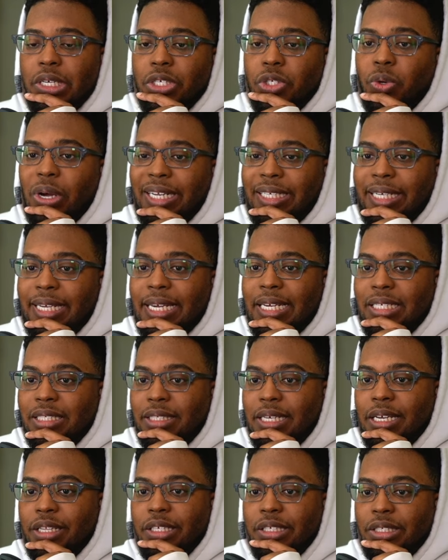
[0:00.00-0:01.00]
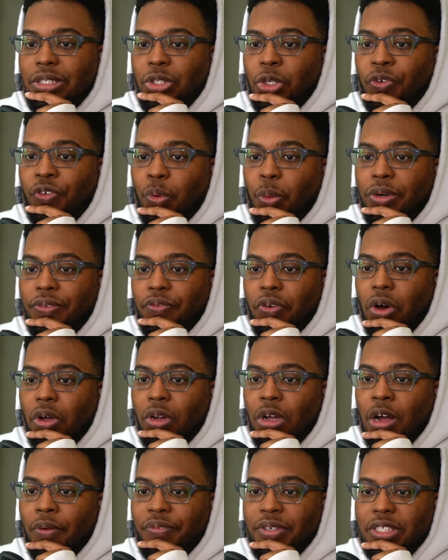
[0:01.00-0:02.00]
So I can't say that Silver would
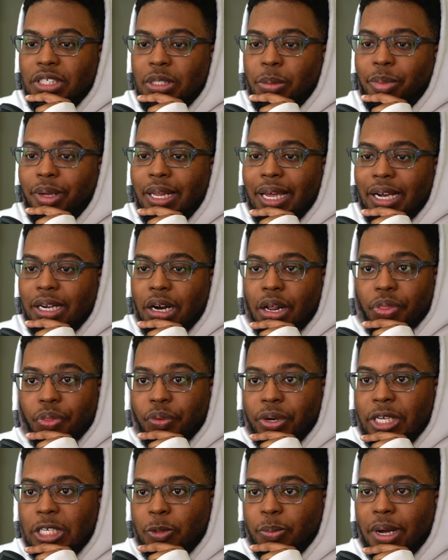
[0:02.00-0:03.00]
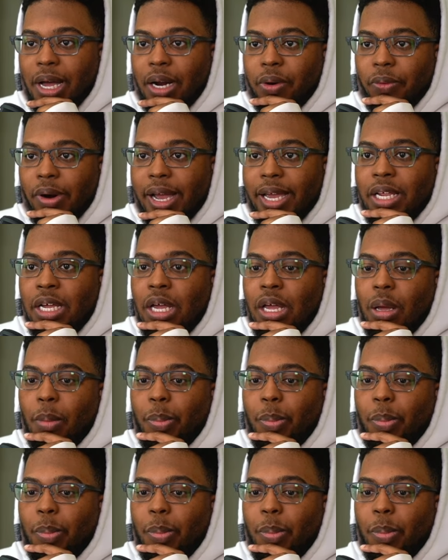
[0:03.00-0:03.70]
fall off and she'd be like in a three spot, right?